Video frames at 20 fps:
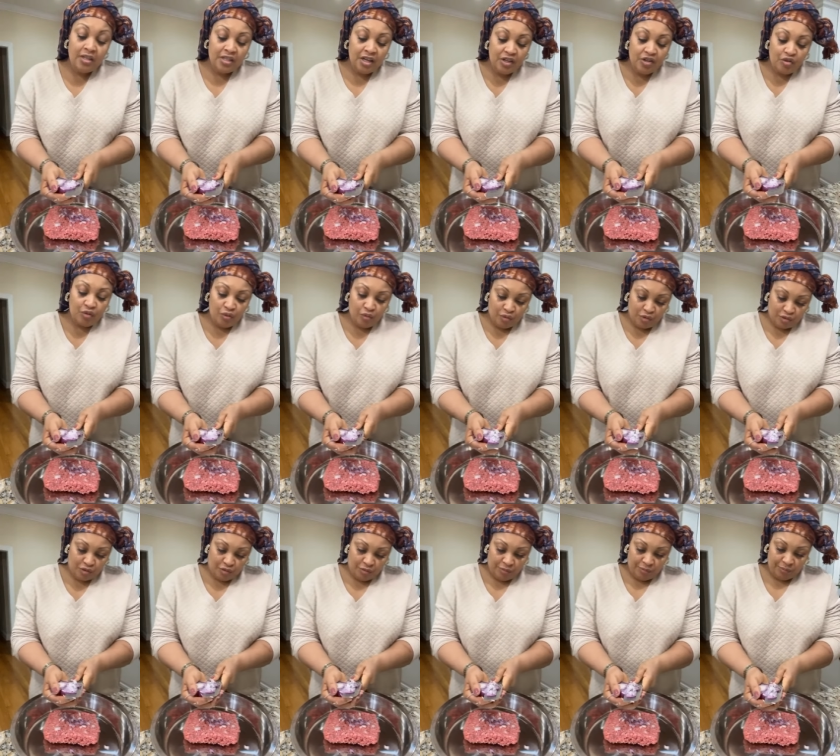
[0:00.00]
it's the
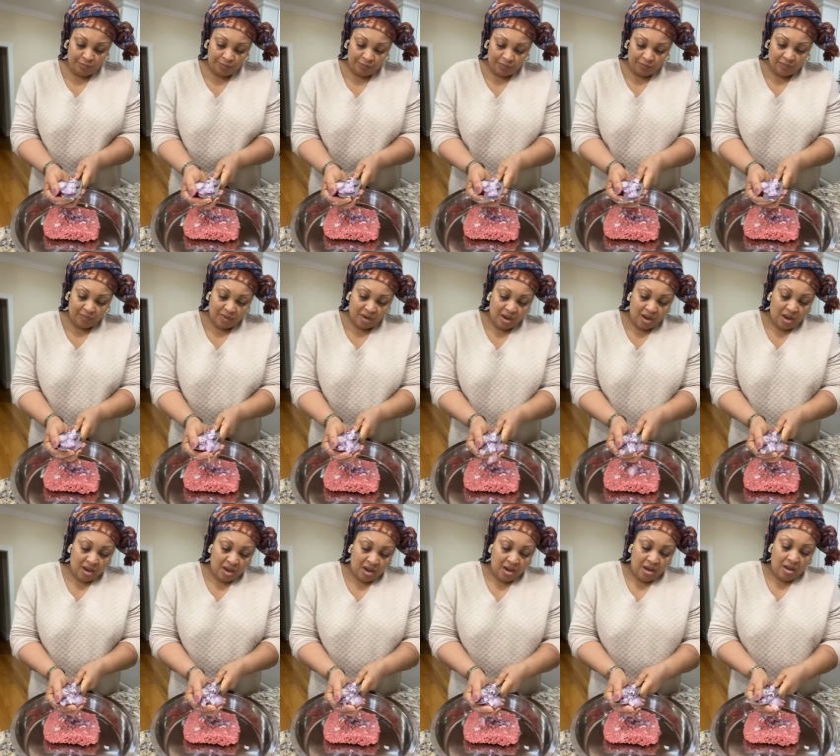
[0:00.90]
truth
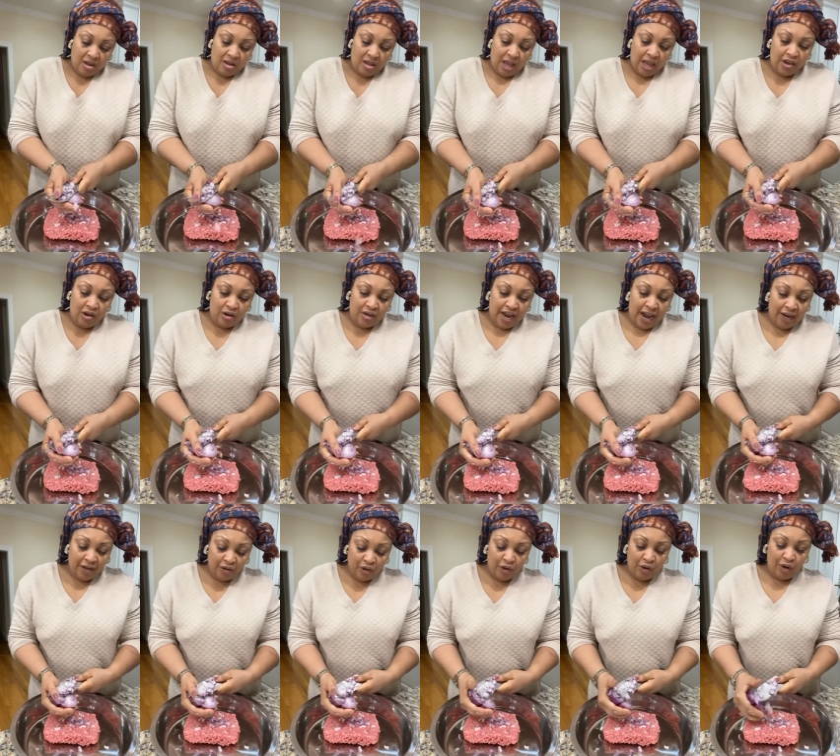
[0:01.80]
then your
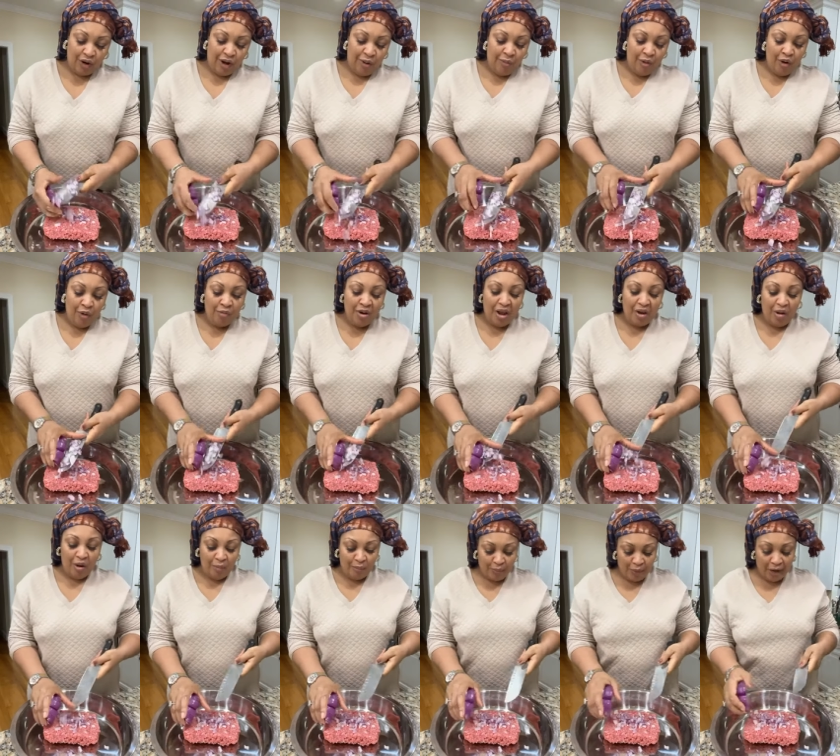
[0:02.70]
dad gonna come home
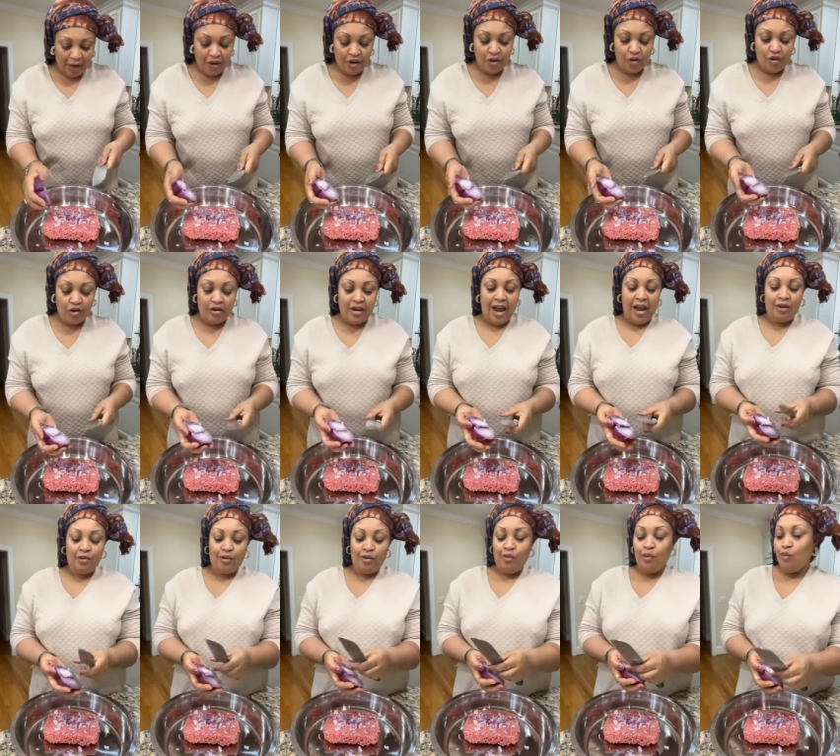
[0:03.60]
they complain you your
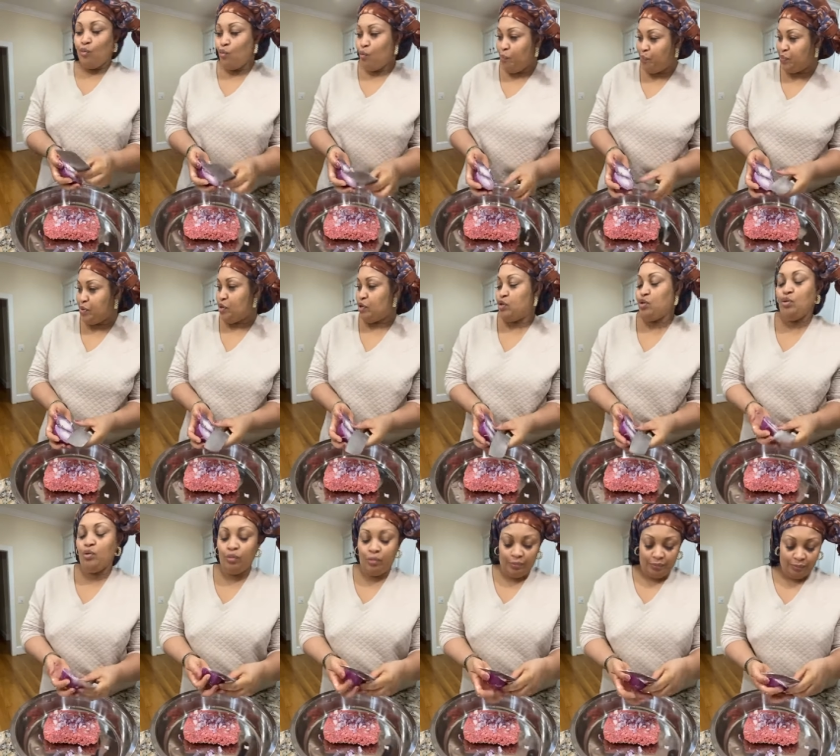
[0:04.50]
dad gonna whoop you
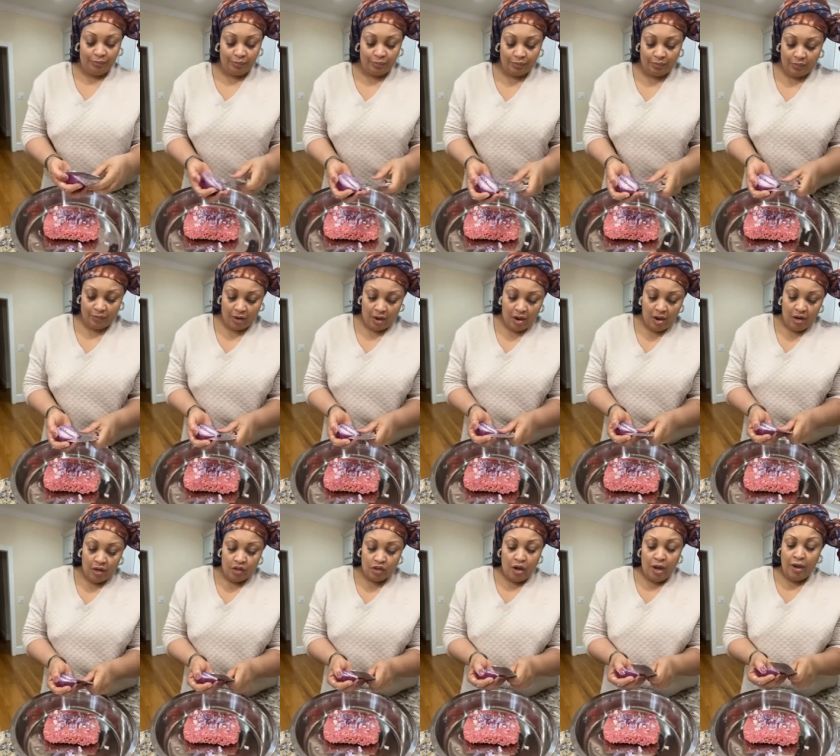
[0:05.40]
too
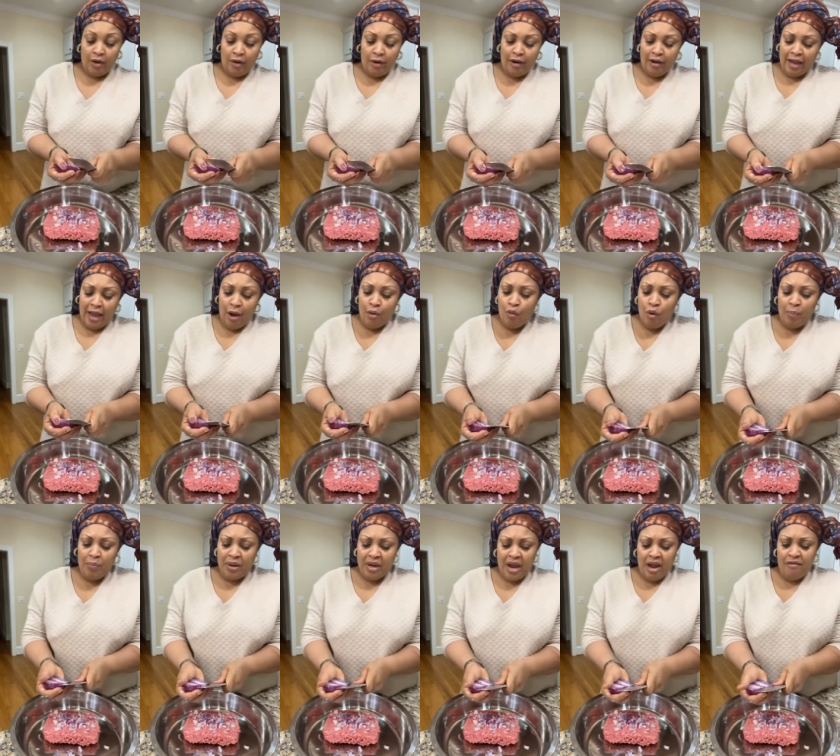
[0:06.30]
so you're gonna get
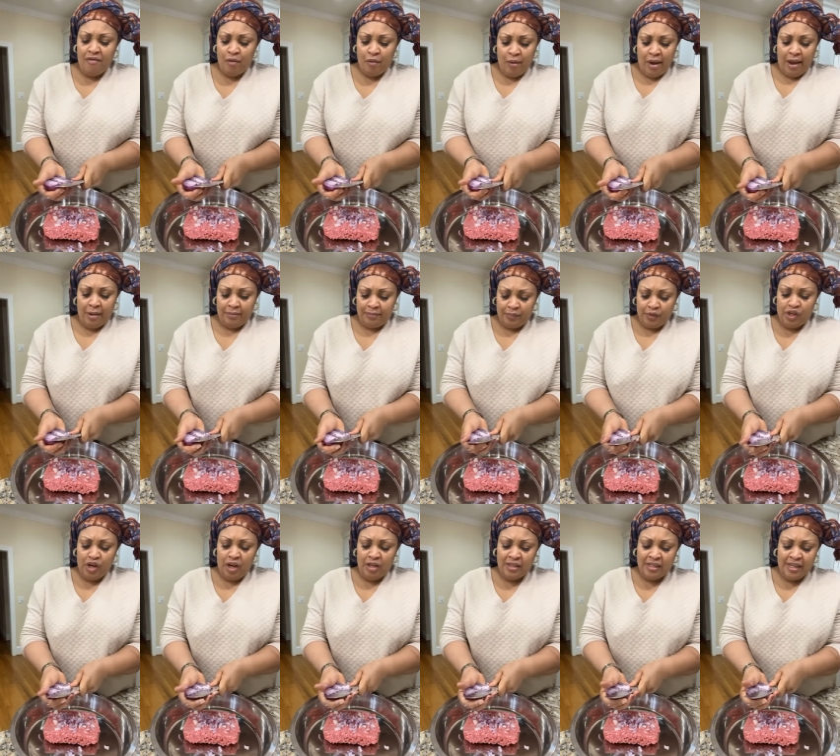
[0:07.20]
whooping everywhere
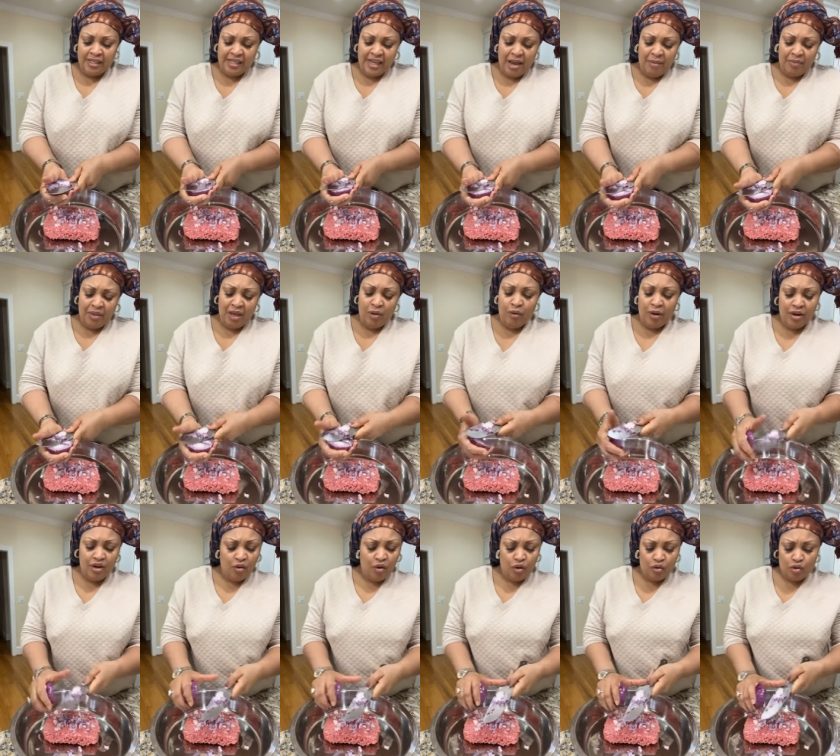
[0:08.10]
just the same thing
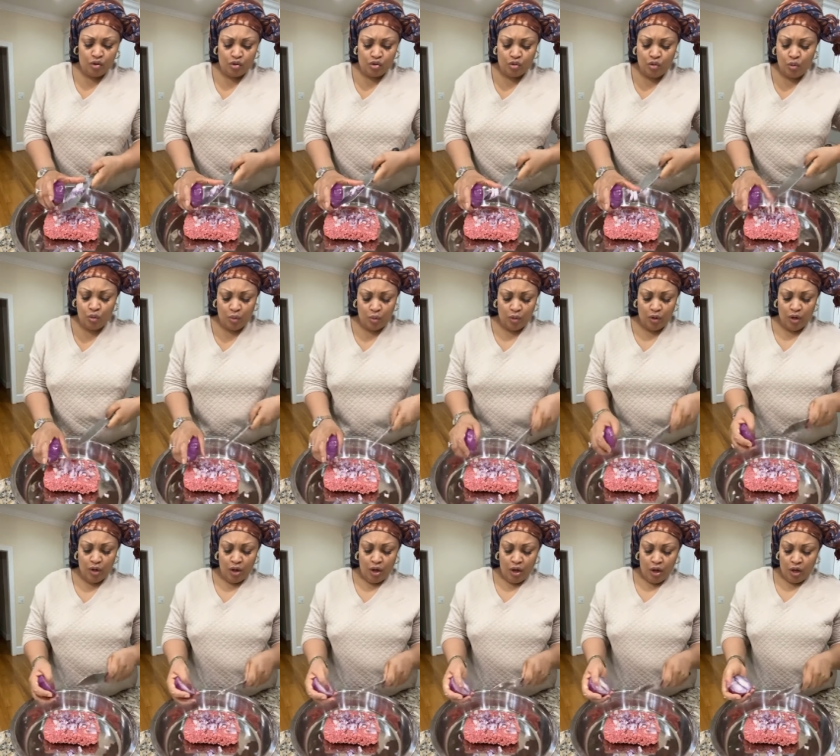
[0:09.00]
when you go to school
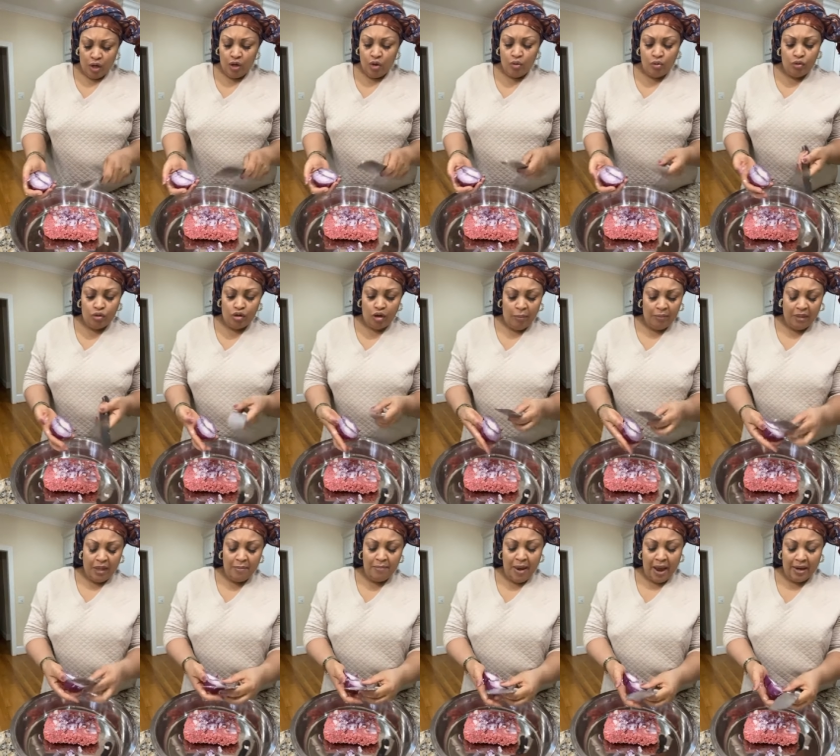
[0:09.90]
you do
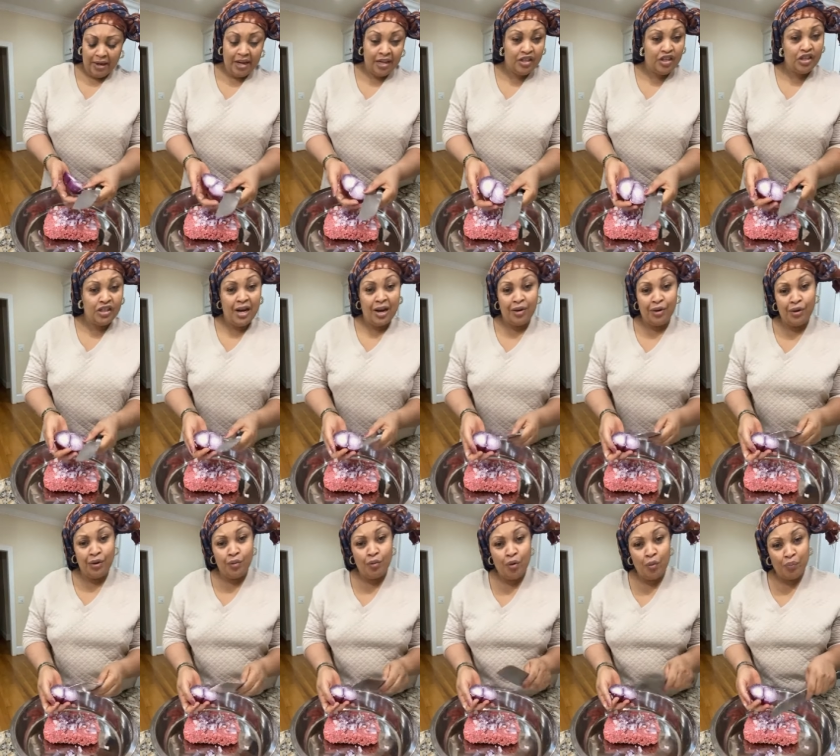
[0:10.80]
something bad, the teacher
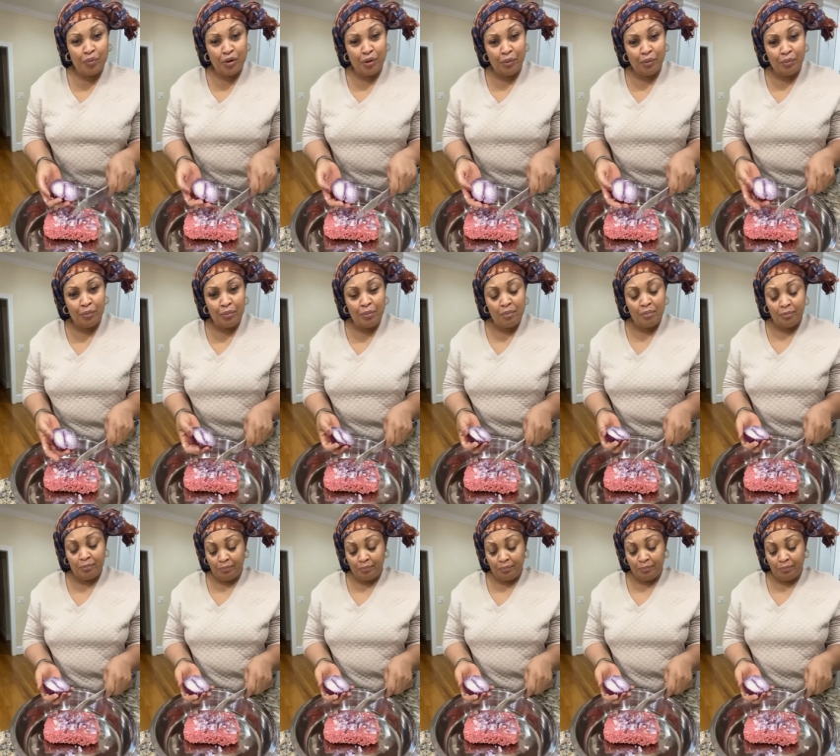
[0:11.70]
gonna whoop you.